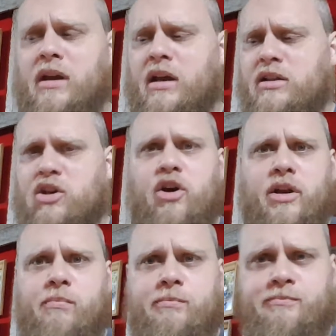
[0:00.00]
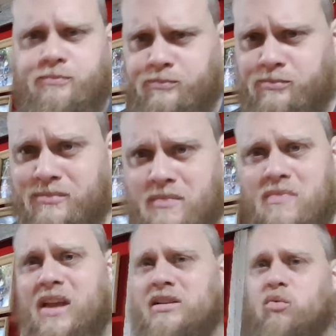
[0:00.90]
It's good.
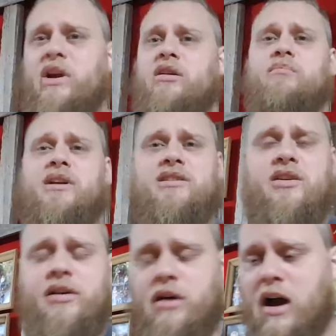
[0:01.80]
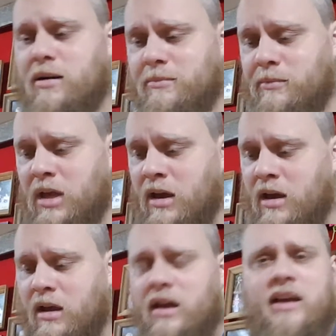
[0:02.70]
It's weird, but it's good.
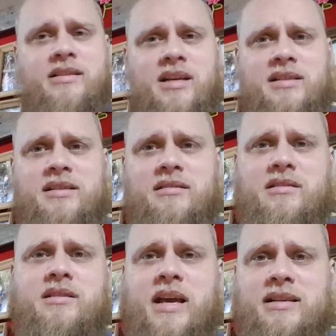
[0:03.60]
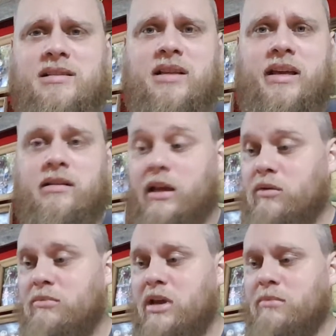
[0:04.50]
It just tastes like
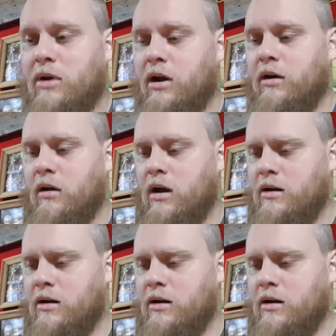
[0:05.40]
liquid peanut butter.